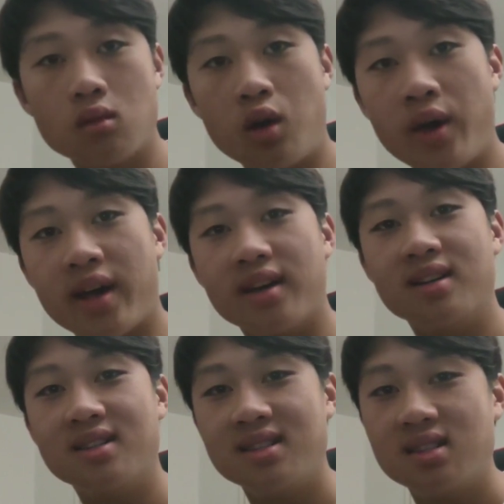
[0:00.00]
Oh hey,
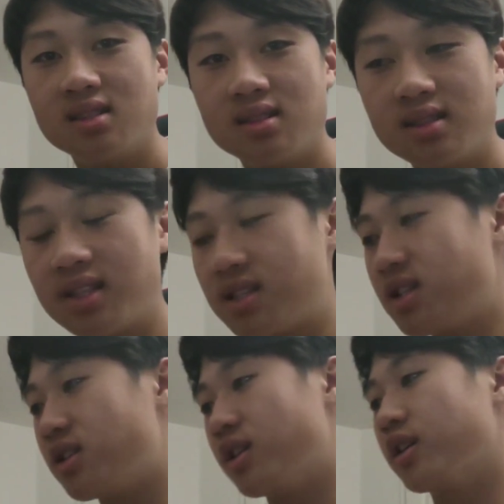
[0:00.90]
didn't
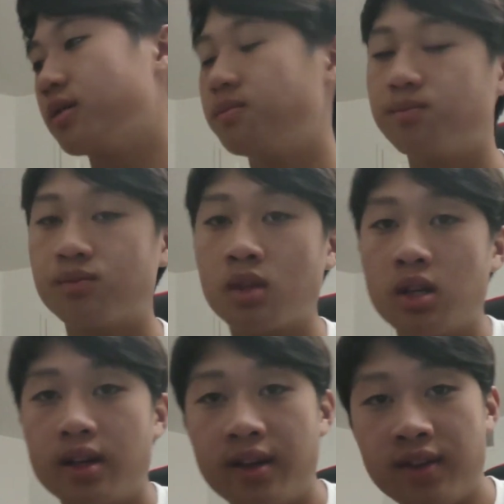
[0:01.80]
see you there.
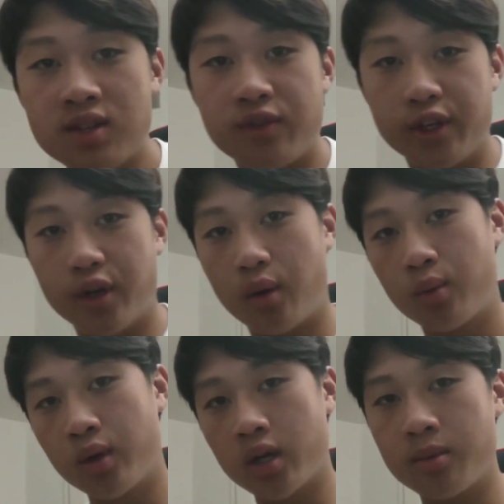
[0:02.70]
In this video,
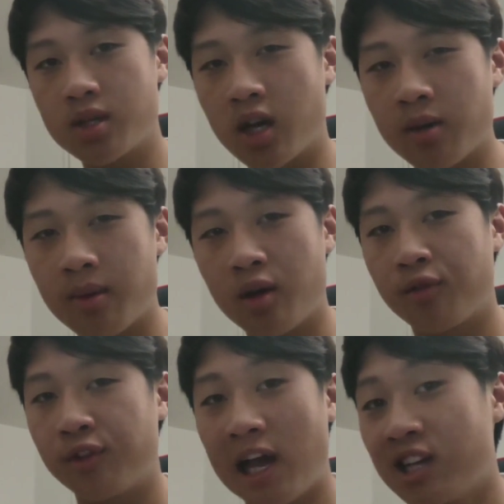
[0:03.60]
we're going to be talking about
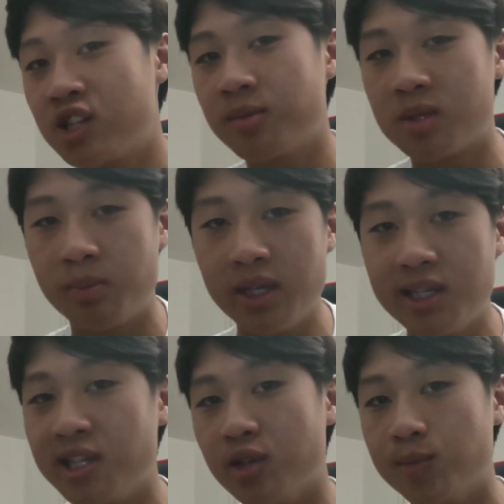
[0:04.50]
flagship
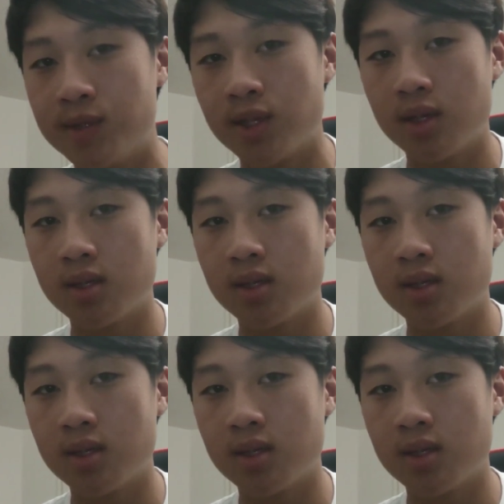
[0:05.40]
speed cubes.